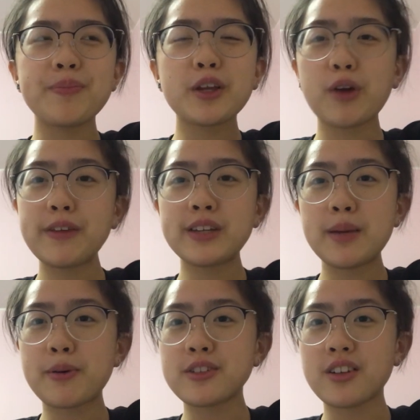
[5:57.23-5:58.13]

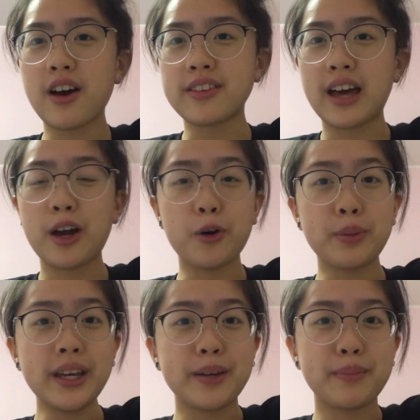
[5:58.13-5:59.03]
Gravekeeper's not that OP
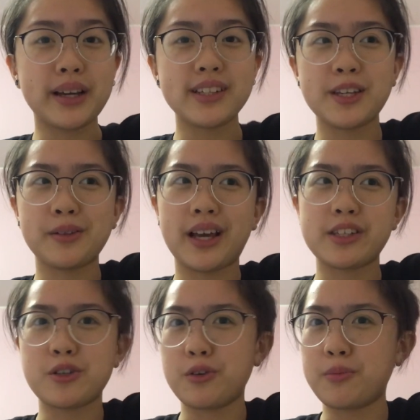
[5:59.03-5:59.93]
because he only has
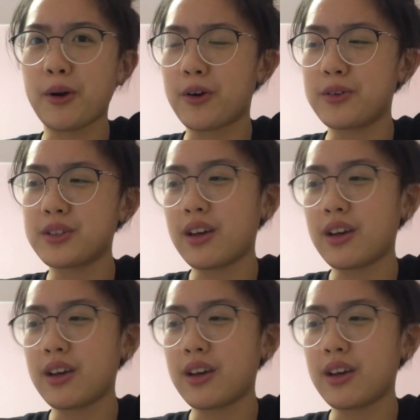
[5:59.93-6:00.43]
2 burrows,